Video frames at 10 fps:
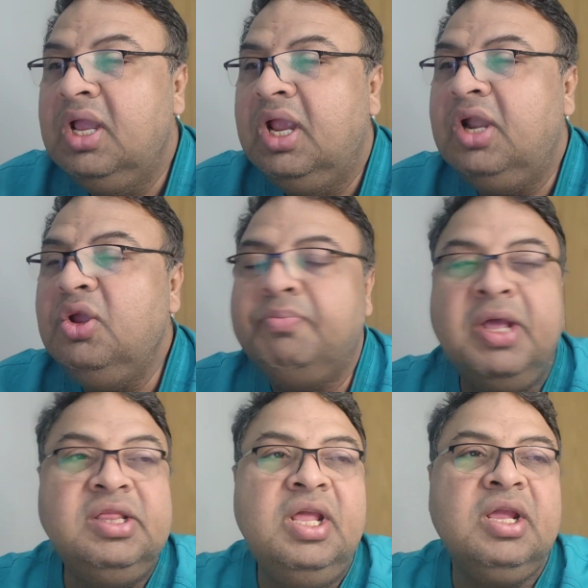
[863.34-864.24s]

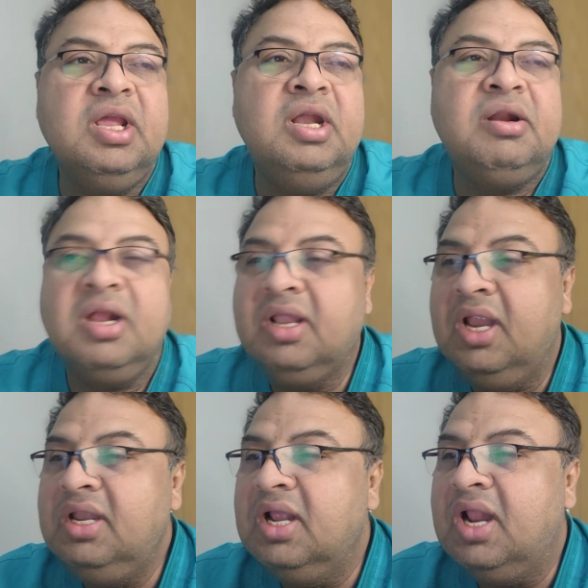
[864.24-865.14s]
idiopathic
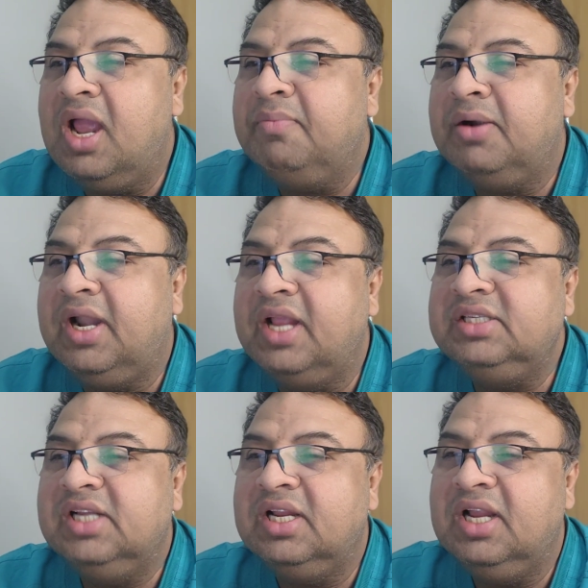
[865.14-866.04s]
intracranial
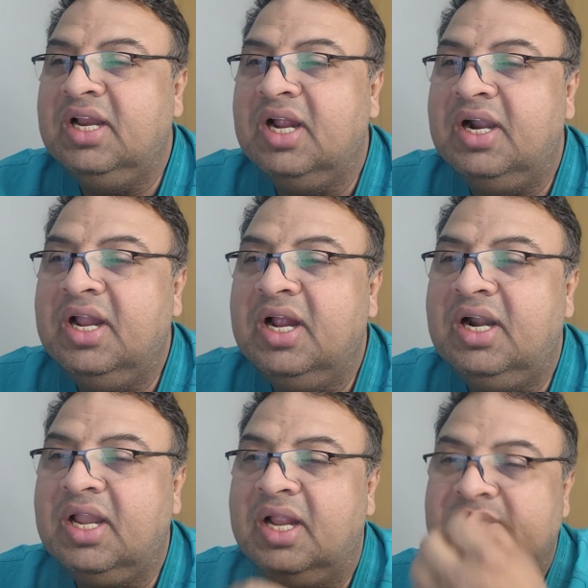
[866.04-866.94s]
hypertension in
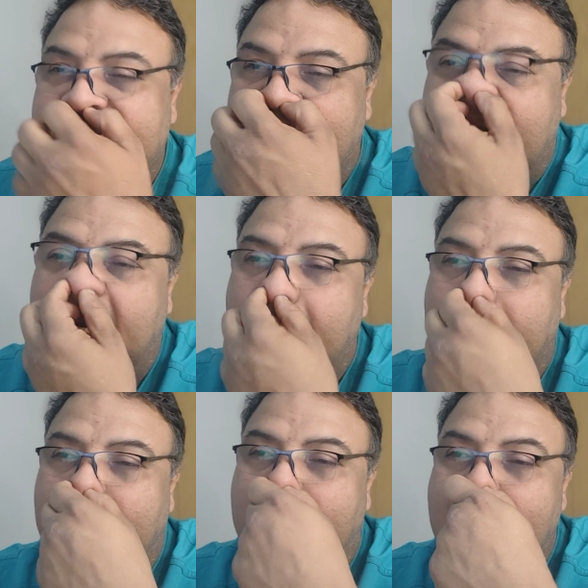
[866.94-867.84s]
adults and children
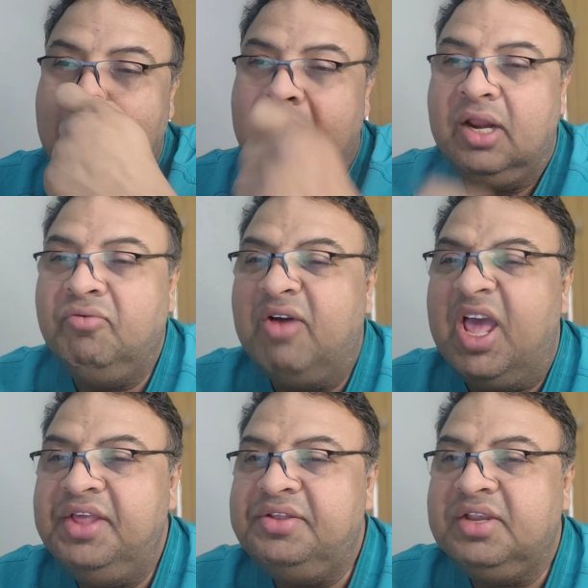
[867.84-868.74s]
were
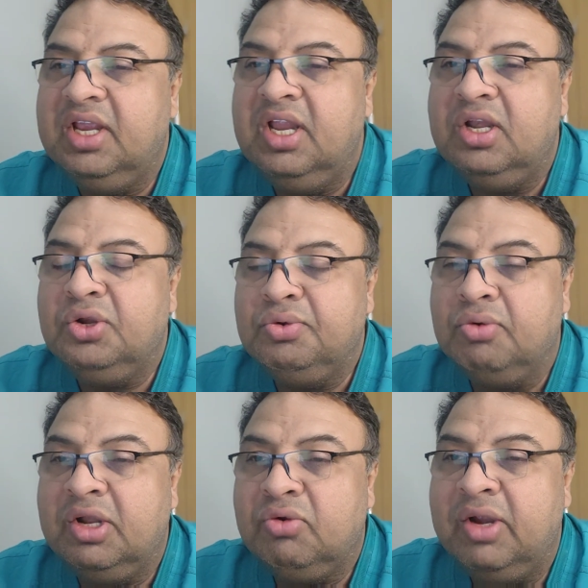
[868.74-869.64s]
revised in
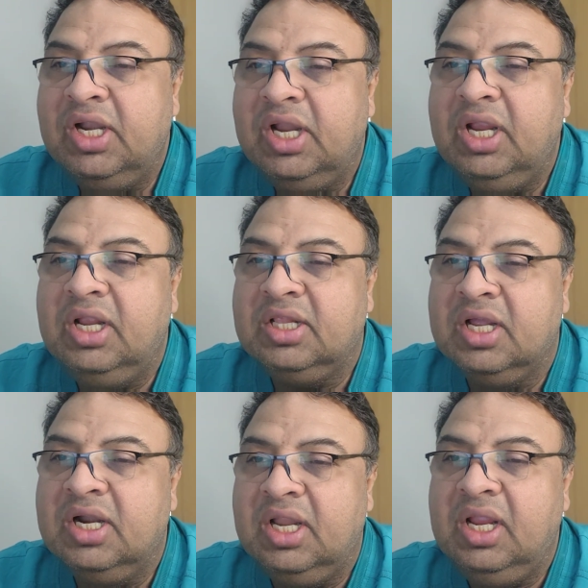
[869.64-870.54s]

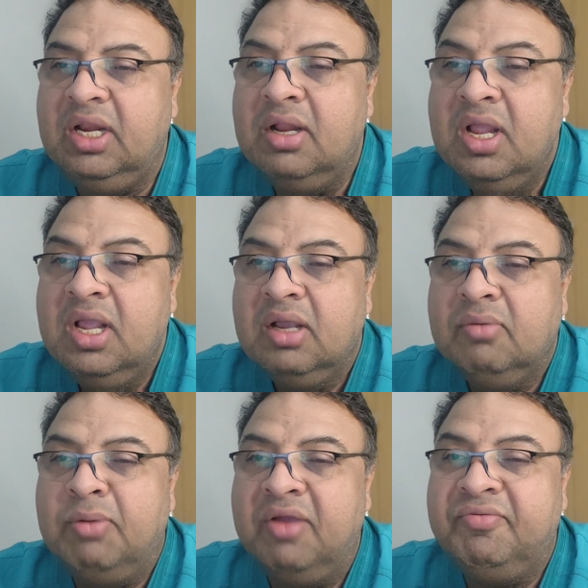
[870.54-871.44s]
2013
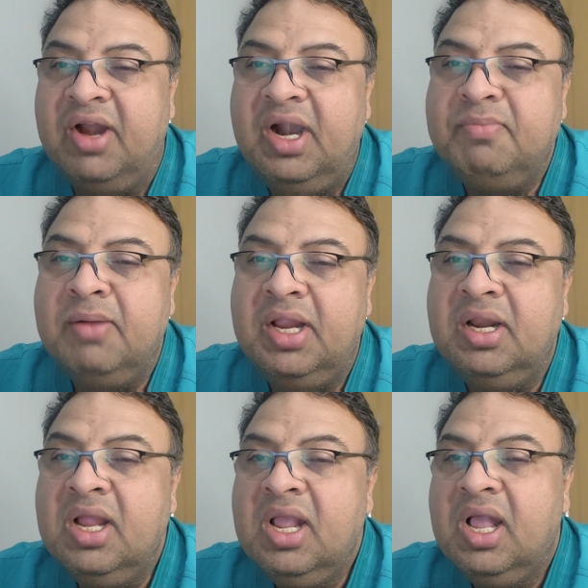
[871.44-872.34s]
by
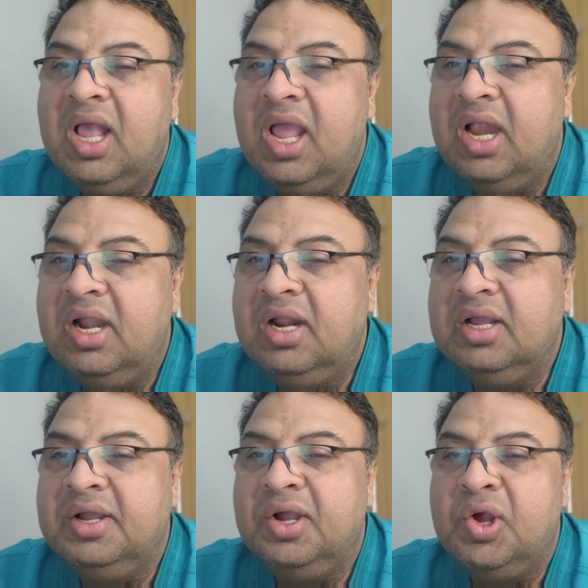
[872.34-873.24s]
Friedman, and
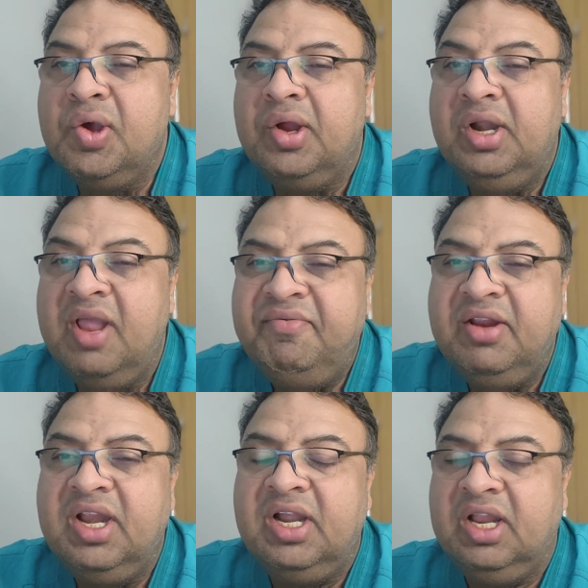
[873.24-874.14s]

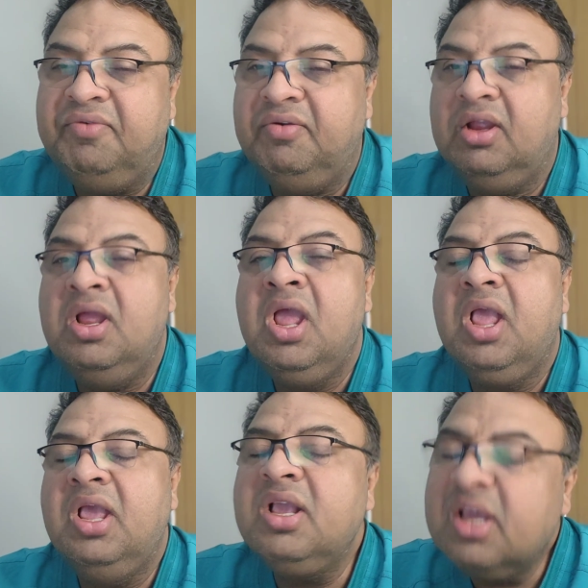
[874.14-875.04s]
definitive
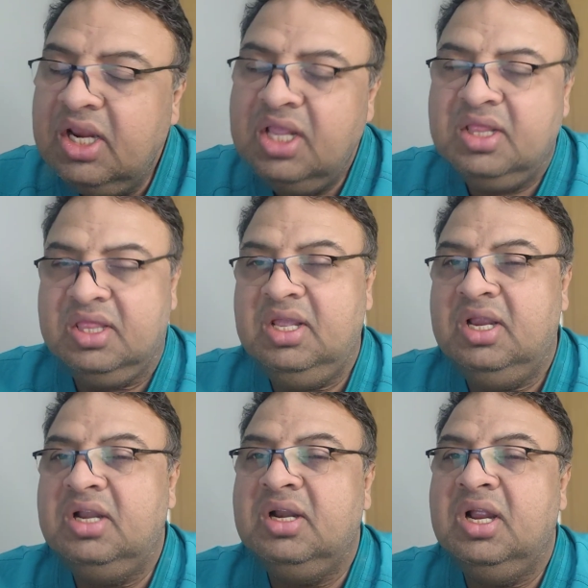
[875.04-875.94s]
increase
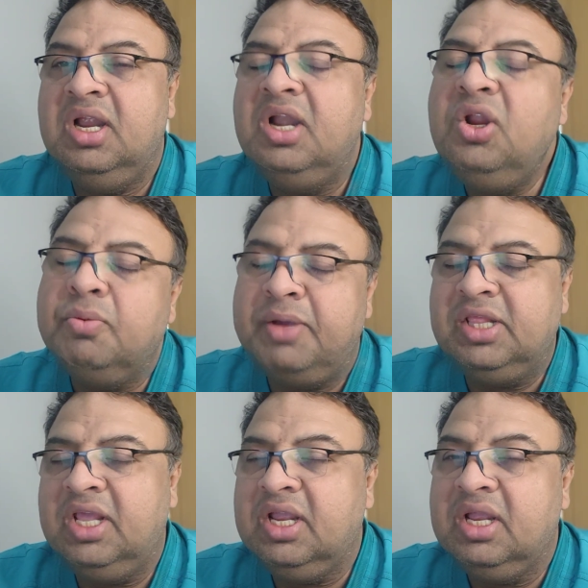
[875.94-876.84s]
in idiopathic